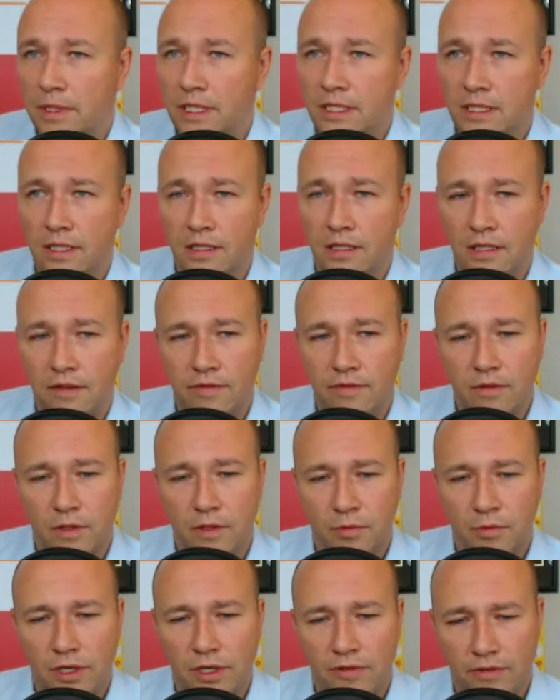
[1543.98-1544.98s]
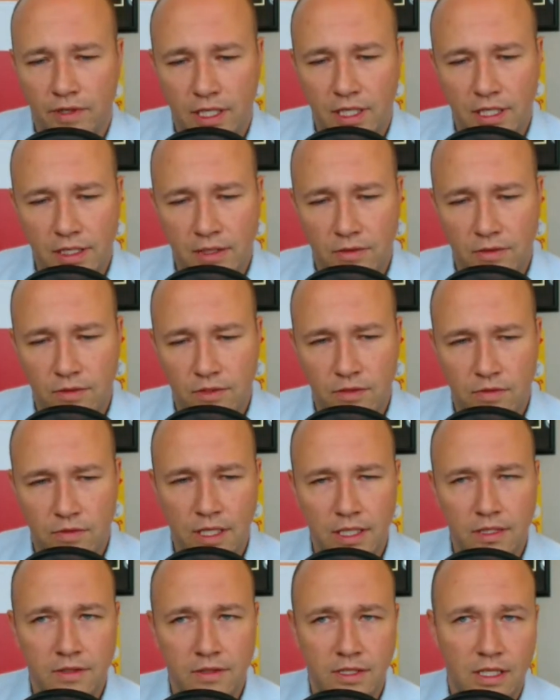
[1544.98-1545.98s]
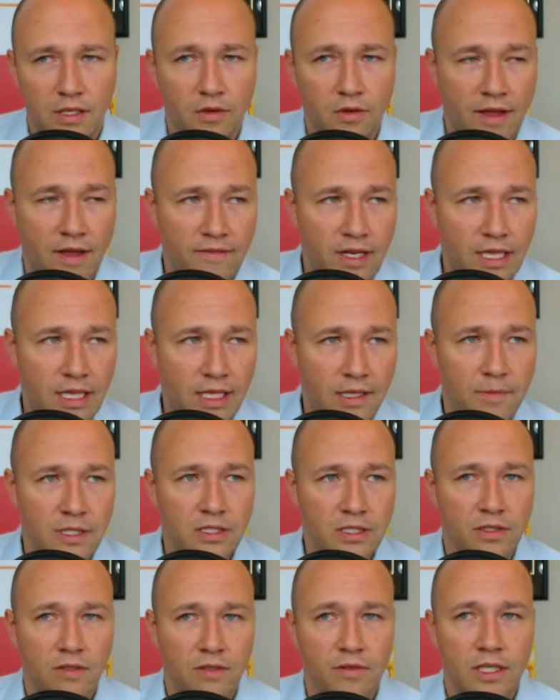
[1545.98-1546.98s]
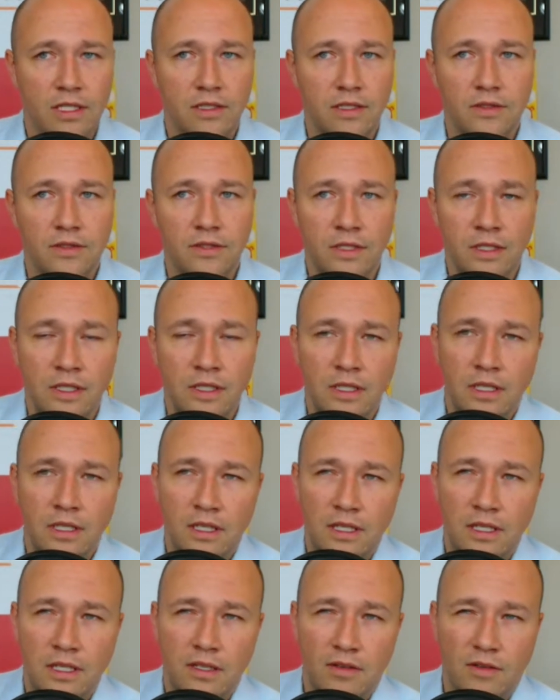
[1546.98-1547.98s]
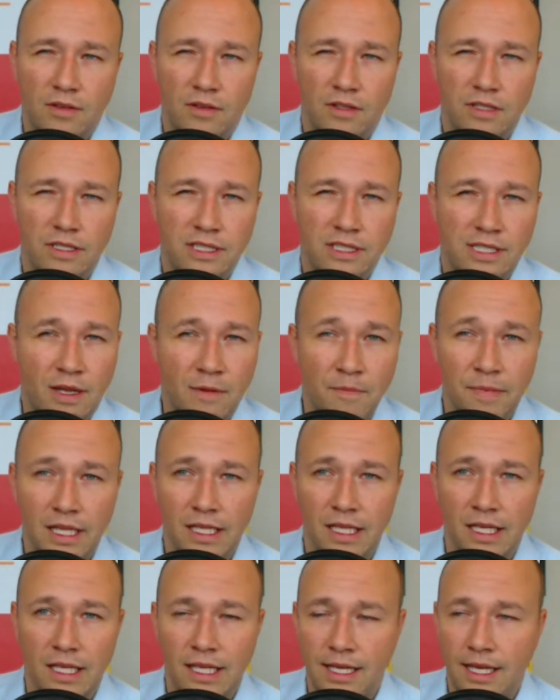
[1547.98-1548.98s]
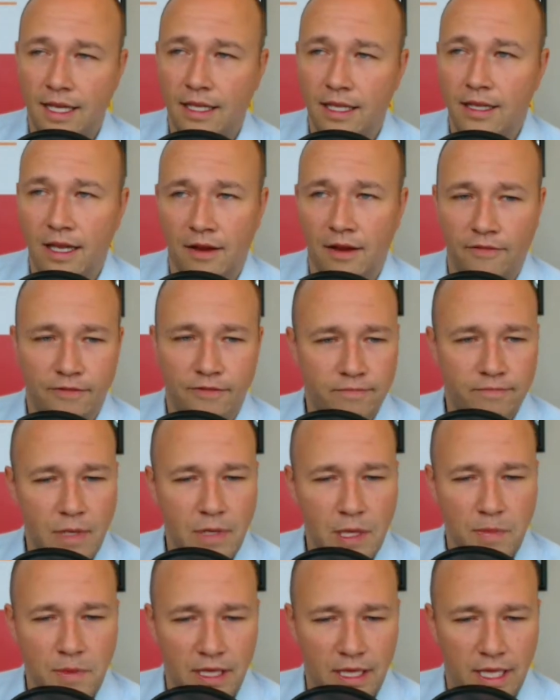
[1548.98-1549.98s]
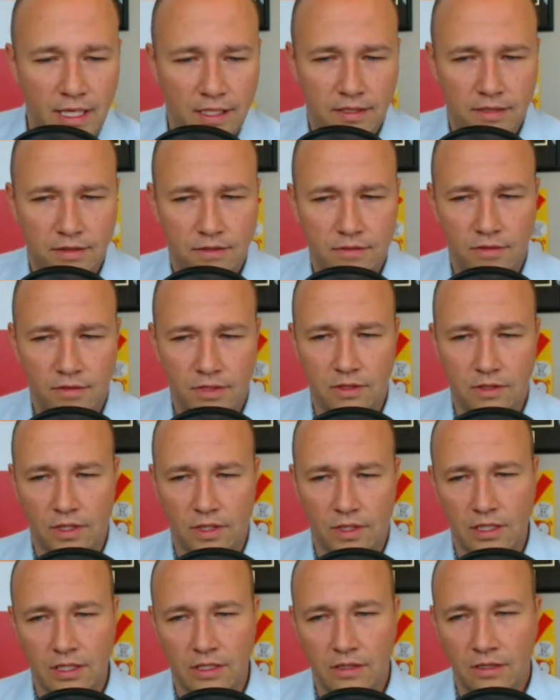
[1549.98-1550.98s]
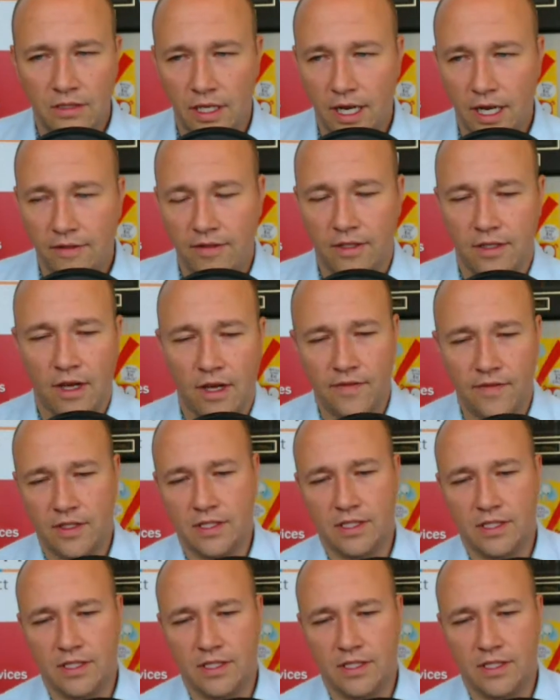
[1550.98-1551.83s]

is that they're pretty friendly towards rentals. They don't have any limits on rentals or something like that. They have maybe less restrictions. I'd have to obviously.